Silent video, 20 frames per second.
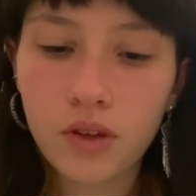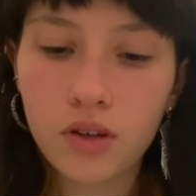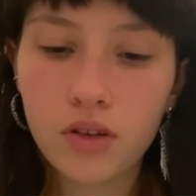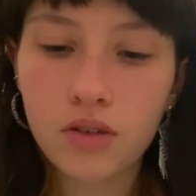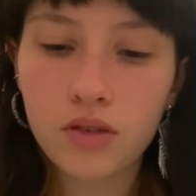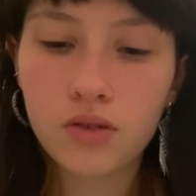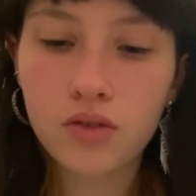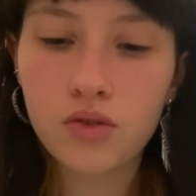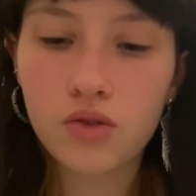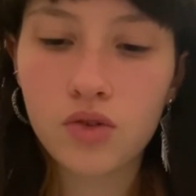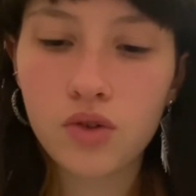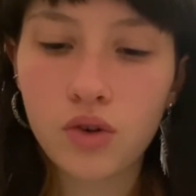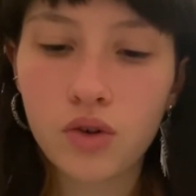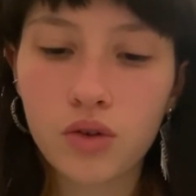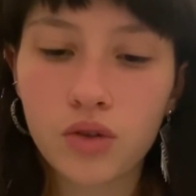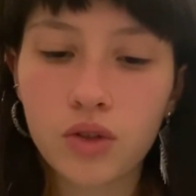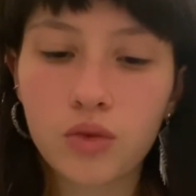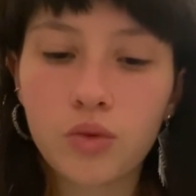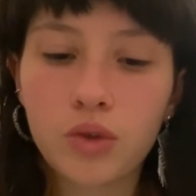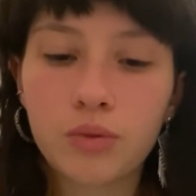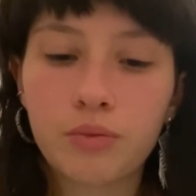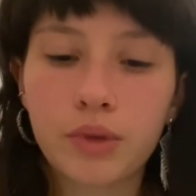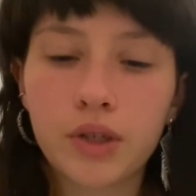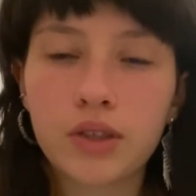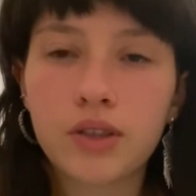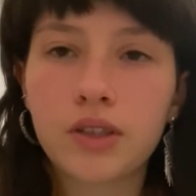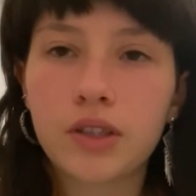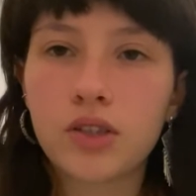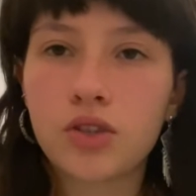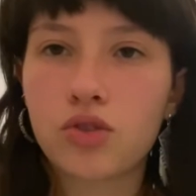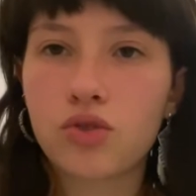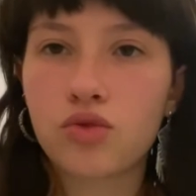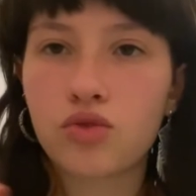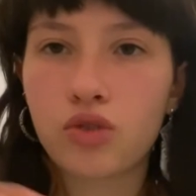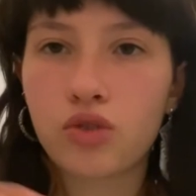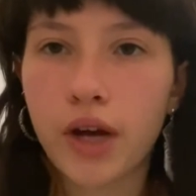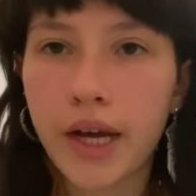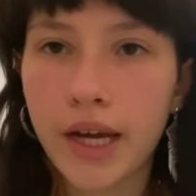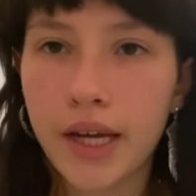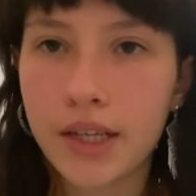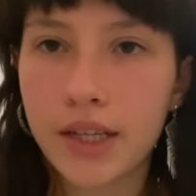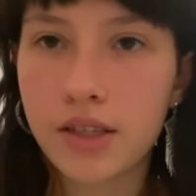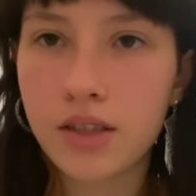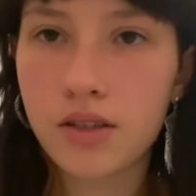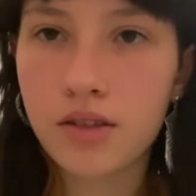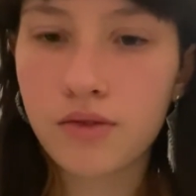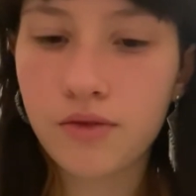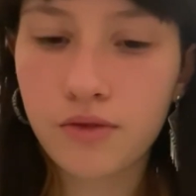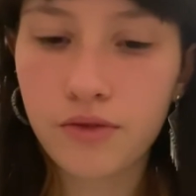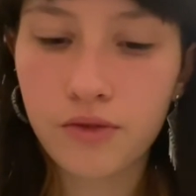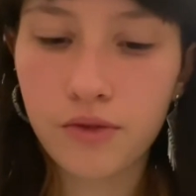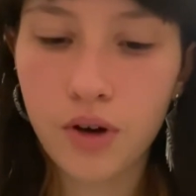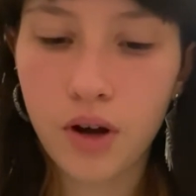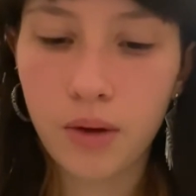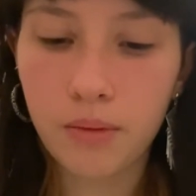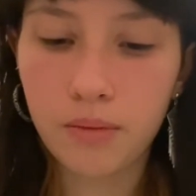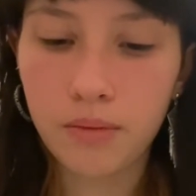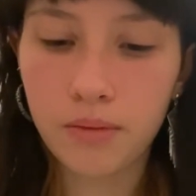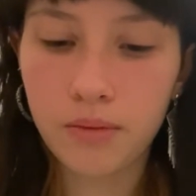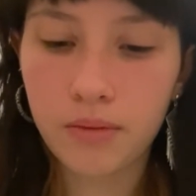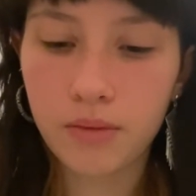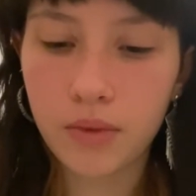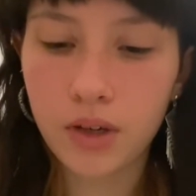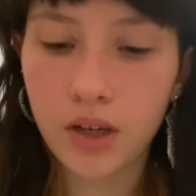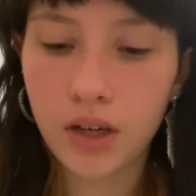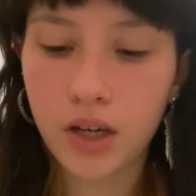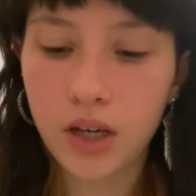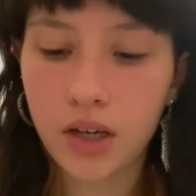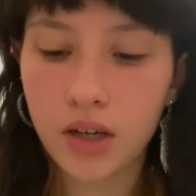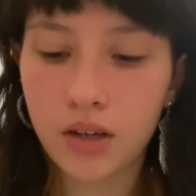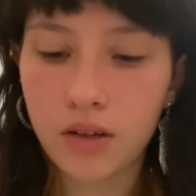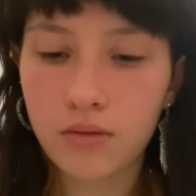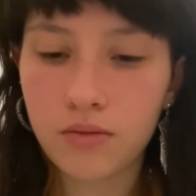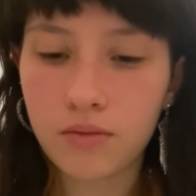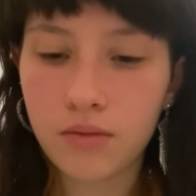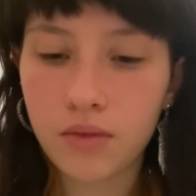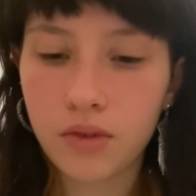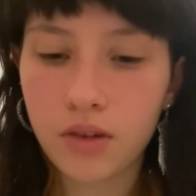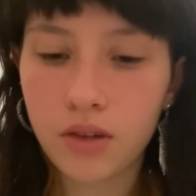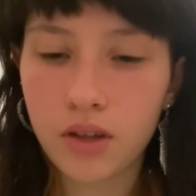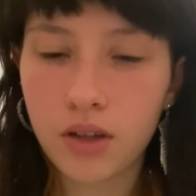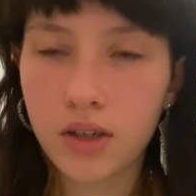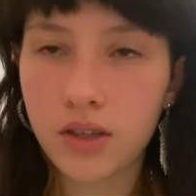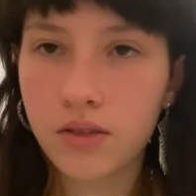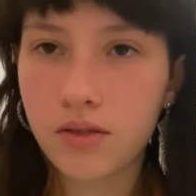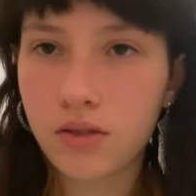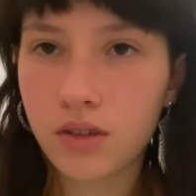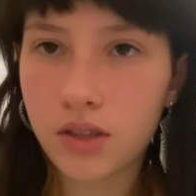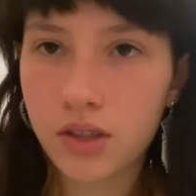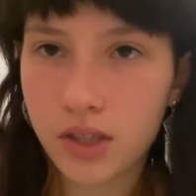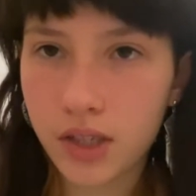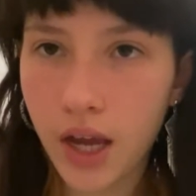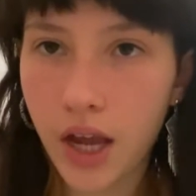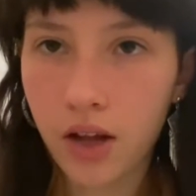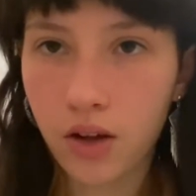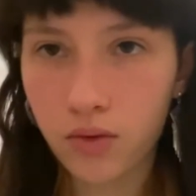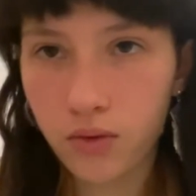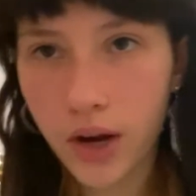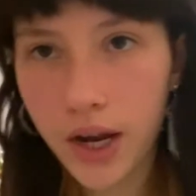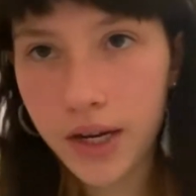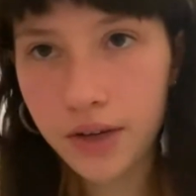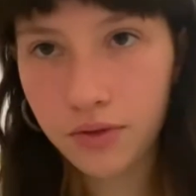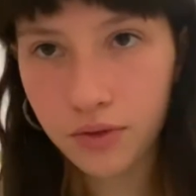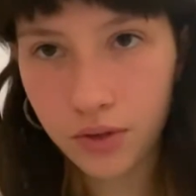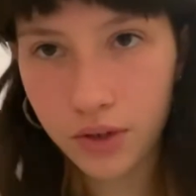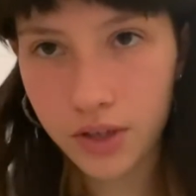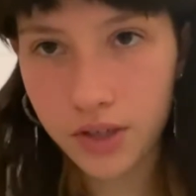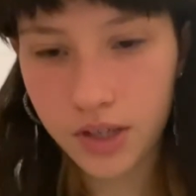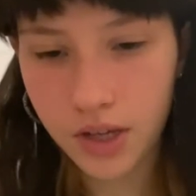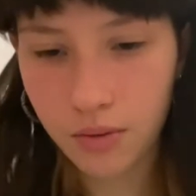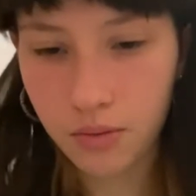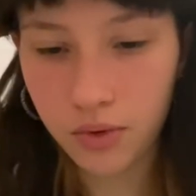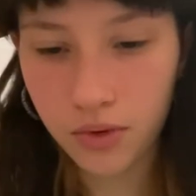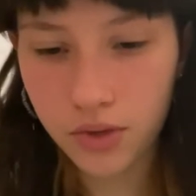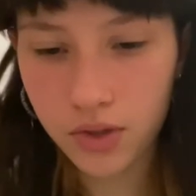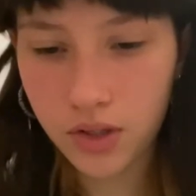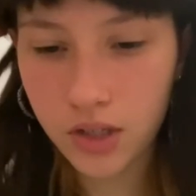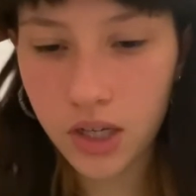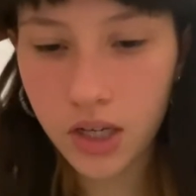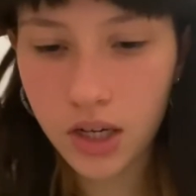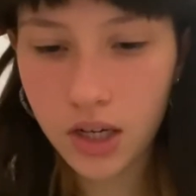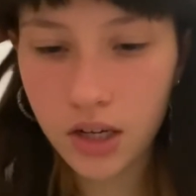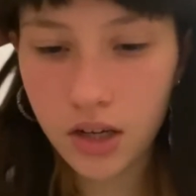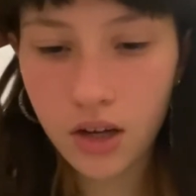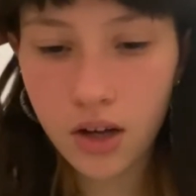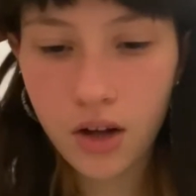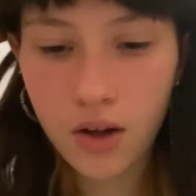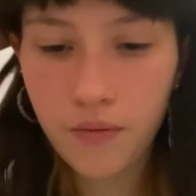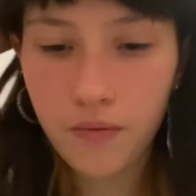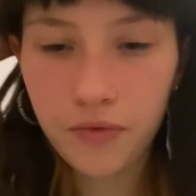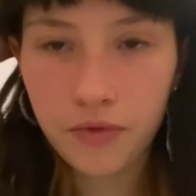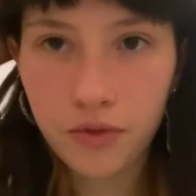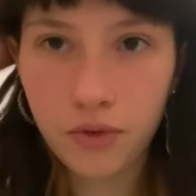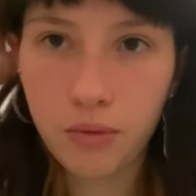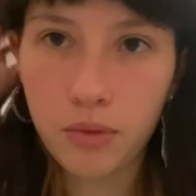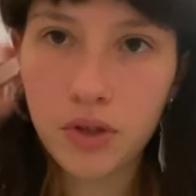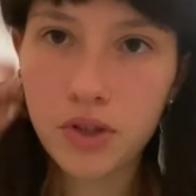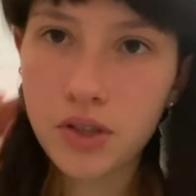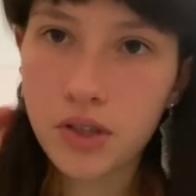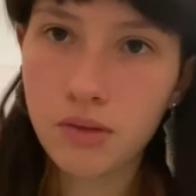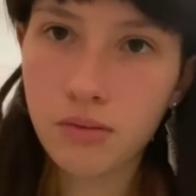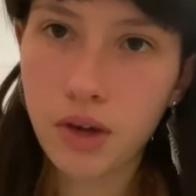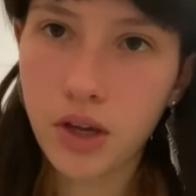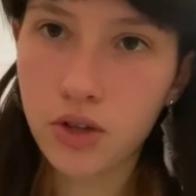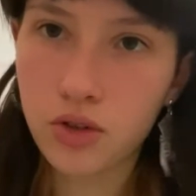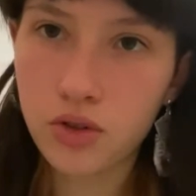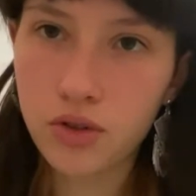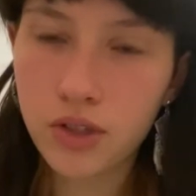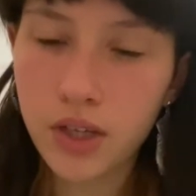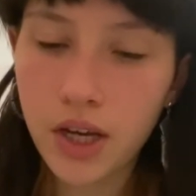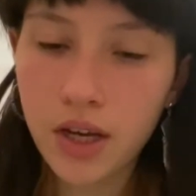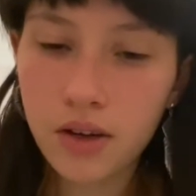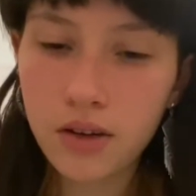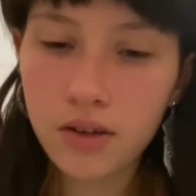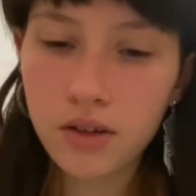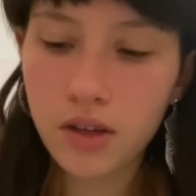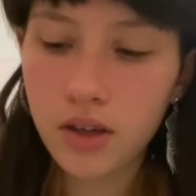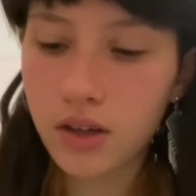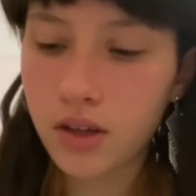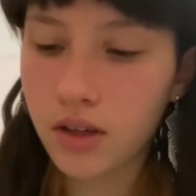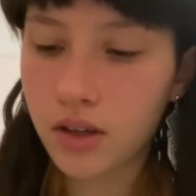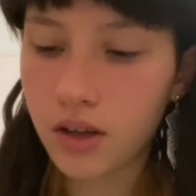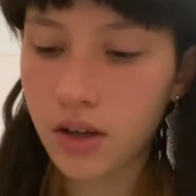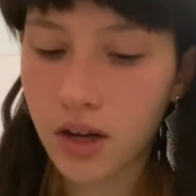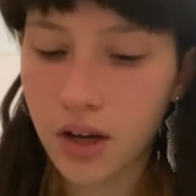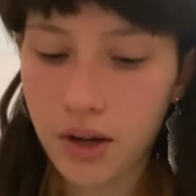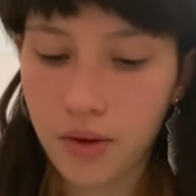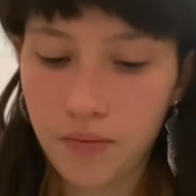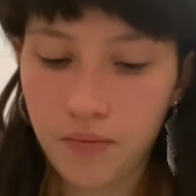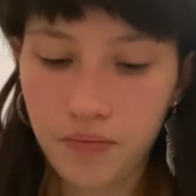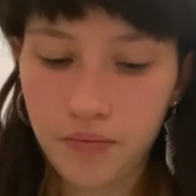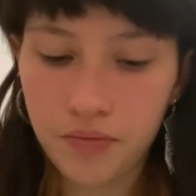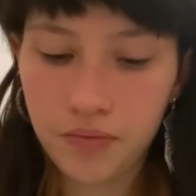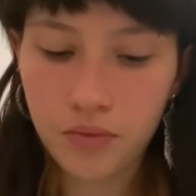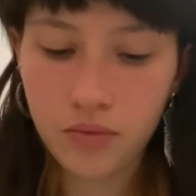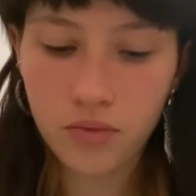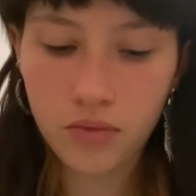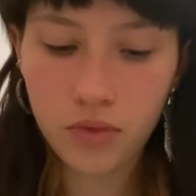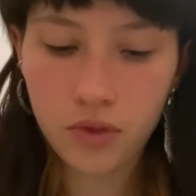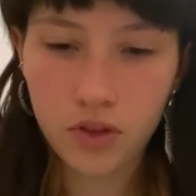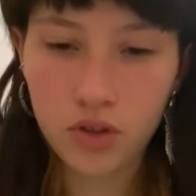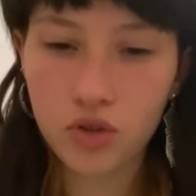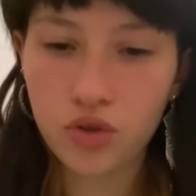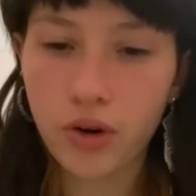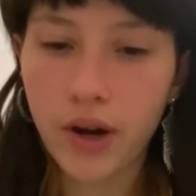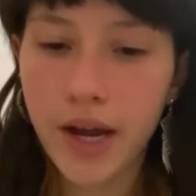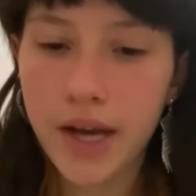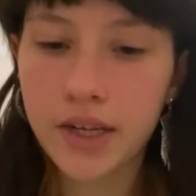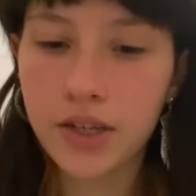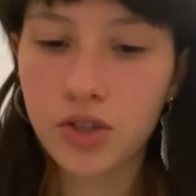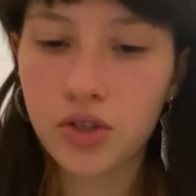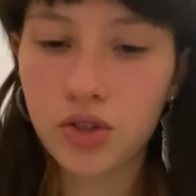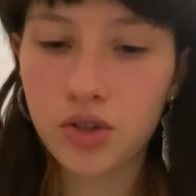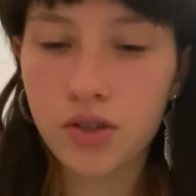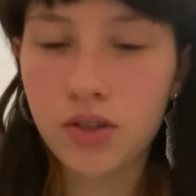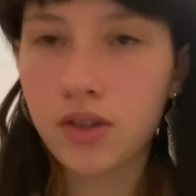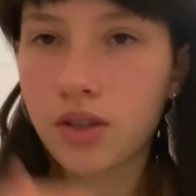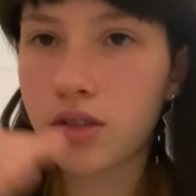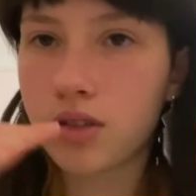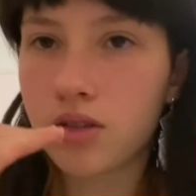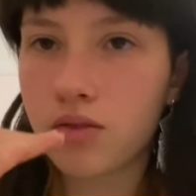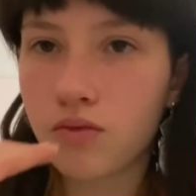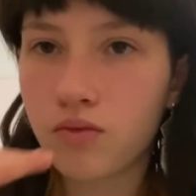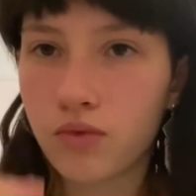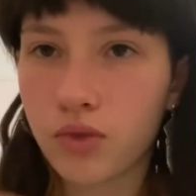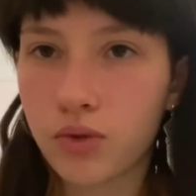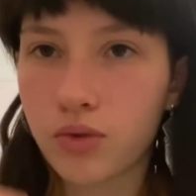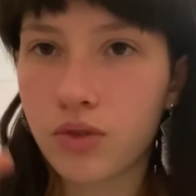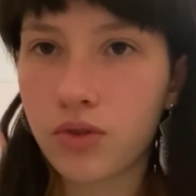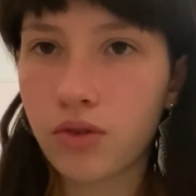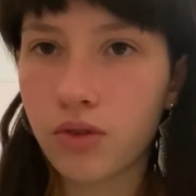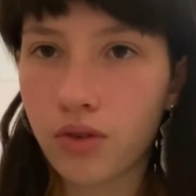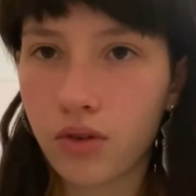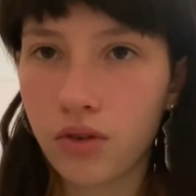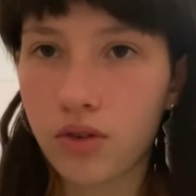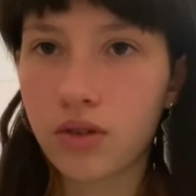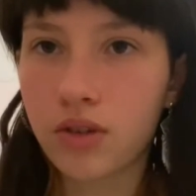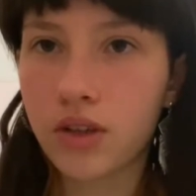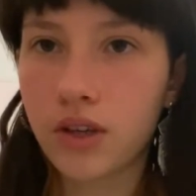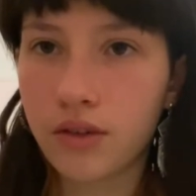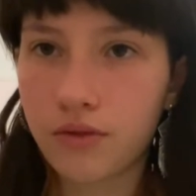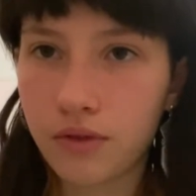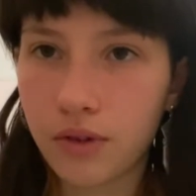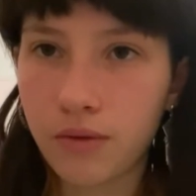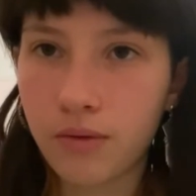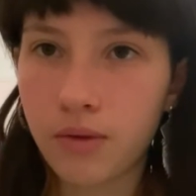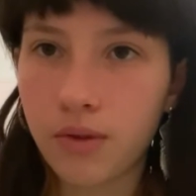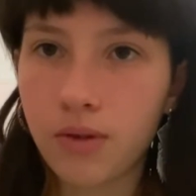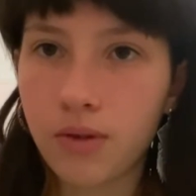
So you would build these triads from the scale, right? For example, C from the C major scale The triad is just this root, third, and fifth